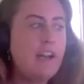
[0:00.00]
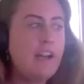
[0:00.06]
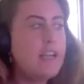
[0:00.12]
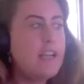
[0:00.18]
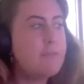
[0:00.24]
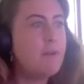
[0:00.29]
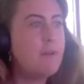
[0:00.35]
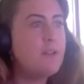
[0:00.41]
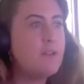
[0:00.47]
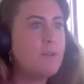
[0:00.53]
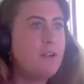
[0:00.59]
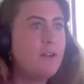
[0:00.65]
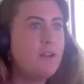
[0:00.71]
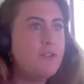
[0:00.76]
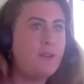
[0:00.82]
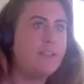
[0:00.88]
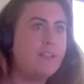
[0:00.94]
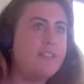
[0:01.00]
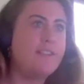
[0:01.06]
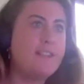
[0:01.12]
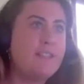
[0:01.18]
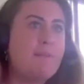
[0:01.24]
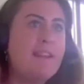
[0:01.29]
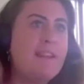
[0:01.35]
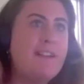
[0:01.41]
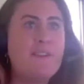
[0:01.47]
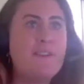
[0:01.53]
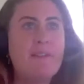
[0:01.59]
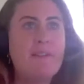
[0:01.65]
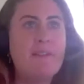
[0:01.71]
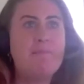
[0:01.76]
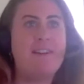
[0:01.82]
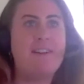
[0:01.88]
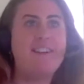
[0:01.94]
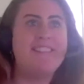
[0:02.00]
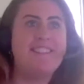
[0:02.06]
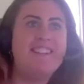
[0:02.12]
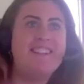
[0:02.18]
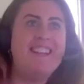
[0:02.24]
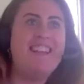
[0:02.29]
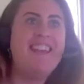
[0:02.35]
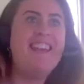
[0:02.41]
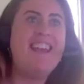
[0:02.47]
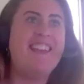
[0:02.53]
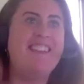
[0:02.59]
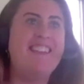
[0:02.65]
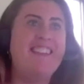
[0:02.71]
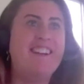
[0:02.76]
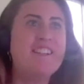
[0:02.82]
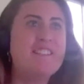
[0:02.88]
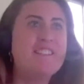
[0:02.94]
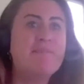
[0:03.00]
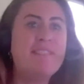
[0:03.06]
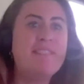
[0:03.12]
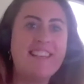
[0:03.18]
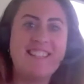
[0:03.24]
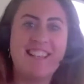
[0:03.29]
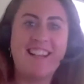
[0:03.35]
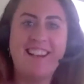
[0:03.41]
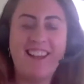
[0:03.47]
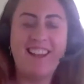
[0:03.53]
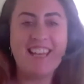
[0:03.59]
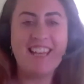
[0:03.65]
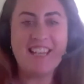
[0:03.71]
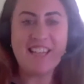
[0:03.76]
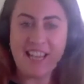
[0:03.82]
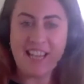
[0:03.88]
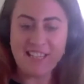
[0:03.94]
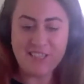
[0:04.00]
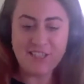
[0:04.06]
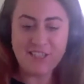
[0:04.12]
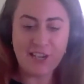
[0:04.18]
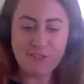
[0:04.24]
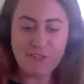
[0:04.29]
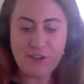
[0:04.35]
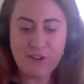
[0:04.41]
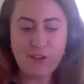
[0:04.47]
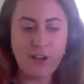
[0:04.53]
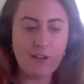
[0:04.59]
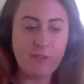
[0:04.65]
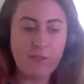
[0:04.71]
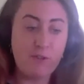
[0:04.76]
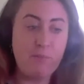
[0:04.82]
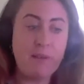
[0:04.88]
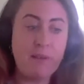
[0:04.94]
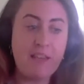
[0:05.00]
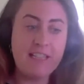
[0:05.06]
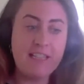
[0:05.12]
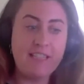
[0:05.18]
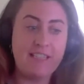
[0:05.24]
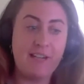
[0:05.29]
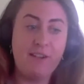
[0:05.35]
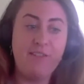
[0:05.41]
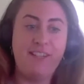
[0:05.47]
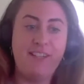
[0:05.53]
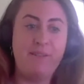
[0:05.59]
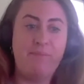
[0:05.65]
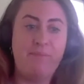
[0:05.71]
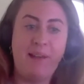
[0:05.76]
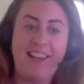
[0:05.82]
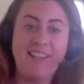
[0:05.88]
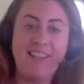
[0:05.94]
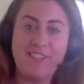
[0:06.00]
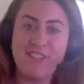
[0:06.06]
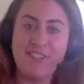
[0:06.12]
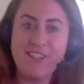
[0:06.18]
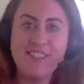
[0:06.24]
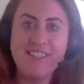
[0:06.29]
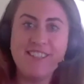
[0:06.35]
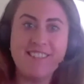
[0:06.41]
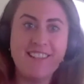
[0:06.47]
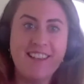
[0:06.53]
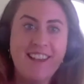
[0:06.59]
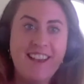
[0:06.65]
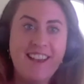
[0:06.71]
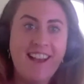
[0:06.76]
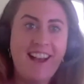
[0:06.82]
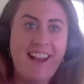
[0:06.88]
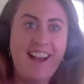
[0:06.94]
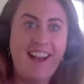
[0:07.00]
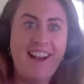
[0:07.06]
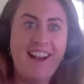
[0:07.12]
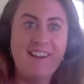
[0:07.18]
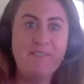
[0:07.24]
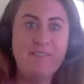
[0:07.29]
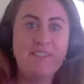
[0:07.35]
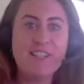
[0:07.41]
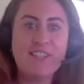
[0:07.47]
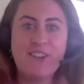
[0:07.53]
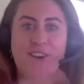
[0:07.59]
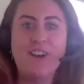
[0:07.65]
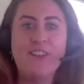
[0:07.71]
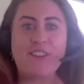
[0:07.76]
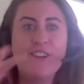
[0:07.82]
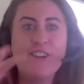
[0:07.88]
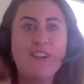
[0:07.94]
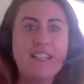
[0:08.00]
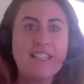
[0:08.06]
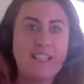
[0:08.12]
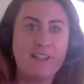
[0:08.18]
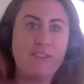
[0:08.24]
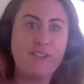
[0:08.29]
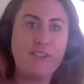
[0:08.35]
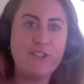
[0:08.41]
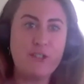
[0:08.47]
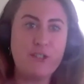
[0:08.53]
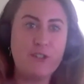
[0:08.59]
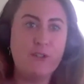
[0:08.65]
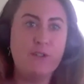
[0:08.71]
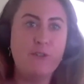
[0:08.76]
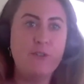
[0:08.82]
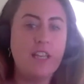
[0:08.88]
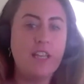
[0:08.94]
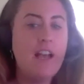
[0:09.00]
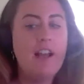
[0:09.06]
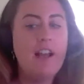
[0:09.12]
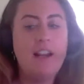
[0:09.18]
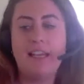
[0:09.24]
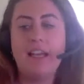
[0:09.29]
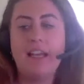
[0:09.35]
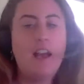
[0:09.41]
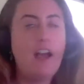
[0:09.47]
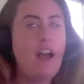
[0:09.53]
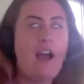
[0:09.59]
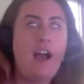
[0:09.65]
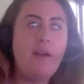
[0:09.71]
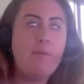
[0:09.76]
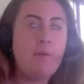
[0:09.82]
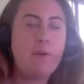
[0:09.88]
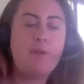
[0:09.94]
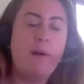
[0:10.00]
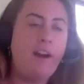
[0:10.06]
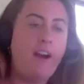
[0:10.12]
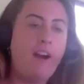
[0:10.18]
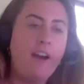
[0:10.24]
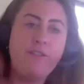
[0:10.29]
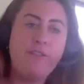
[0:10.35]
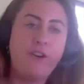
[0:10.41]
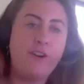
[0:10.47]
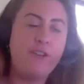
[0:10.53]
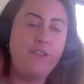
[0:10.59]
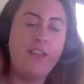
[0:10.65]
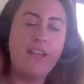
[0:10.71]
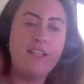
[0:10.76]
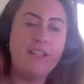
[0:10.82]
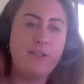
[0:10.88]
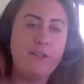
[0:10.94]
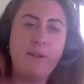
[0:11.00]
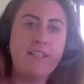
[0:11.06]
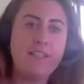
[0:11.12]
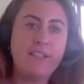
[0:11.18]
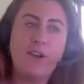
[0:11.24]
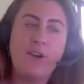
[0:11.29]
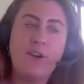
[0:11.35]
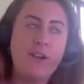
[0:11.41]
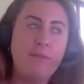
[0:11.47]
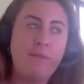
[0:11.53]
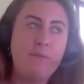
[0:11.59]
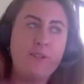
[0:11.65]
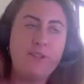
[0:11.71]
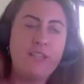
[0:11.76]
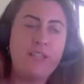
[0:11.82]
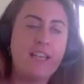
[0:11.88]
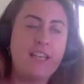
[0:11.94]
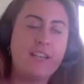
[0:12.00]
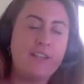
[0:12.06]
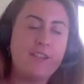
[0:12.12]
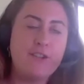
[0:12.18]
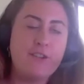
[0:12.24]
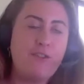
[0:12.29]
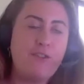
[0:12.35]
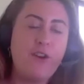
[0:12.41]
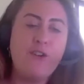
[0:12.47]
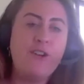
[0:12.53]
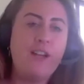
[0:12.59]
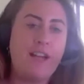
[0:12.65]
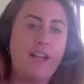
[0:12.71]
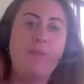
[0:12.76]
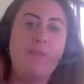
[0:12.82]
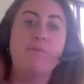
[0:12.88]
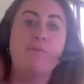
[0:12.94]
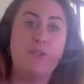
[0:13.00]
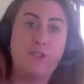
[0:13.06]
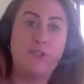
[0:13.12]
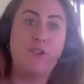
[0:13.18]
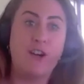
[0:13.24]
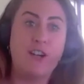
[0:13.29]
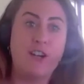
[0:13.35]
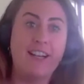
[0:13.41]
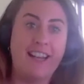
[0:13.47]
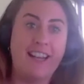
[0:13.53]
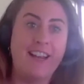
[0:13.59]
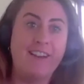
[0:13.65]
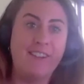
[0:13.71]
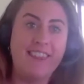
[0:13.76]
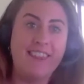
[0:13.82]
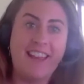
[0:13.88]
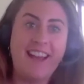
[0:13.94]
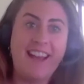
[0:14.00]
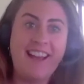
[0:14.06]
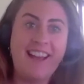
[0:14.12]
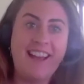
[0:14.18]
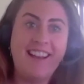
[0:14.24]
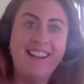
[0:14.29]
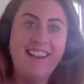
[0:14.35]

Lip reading: I suppose what I'll do is I'll speak for me personally, and then I'll speak to like in general. Like for me, it's definitely patience. Just going through like different tools. Like I broke my iPhone there 2 weeks ago, and I'm using another phone, and I'm struggling with that.